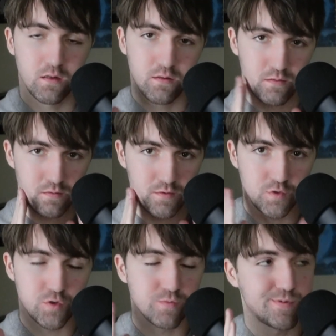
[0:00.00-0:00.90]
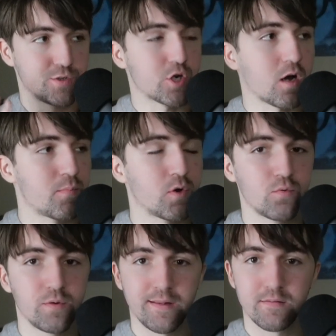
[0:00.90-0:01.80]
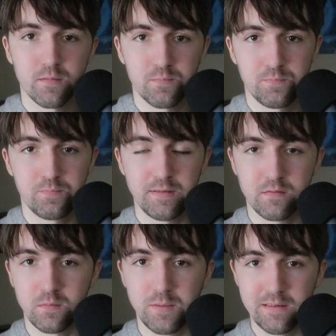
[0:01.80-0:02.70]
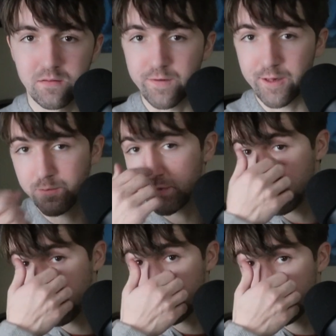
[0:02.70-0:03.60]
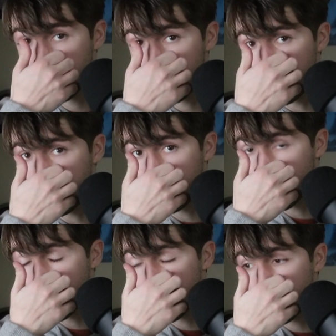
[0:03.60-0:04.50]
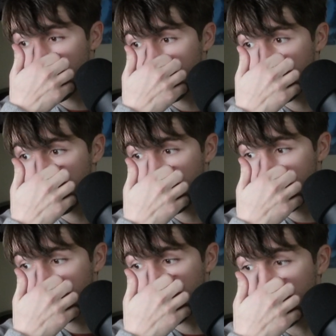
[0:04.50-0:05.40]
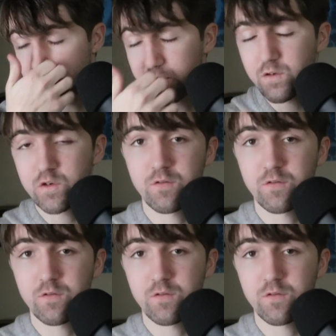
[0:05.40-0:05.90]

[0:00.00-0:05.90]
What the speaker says: the jawbone ends up basically being developed. It's the position of the